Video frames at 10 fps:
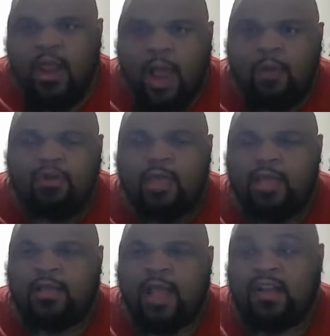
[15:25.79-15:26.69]
I would do
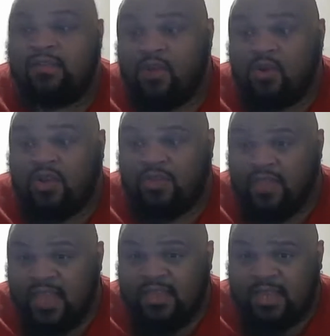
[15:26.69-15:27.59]
like kind of reviews on
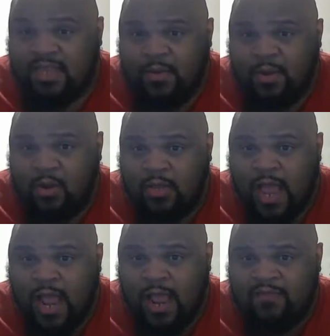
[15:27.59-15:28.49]
this like that when we're
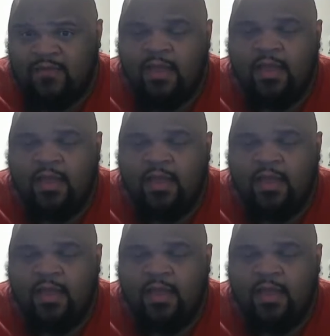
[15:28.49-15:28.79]
live.